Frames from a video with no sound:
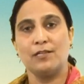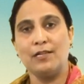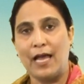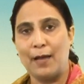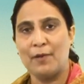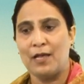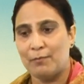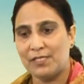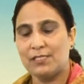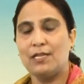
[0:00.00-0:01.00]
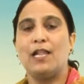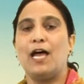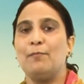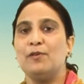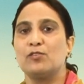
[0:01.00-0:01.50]
Lamb. Mr.
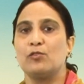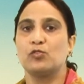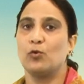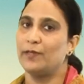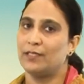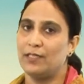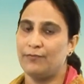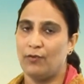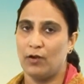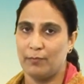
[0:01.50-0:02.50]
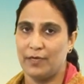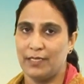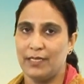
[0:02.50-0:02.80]
Lamb is also with a deformity.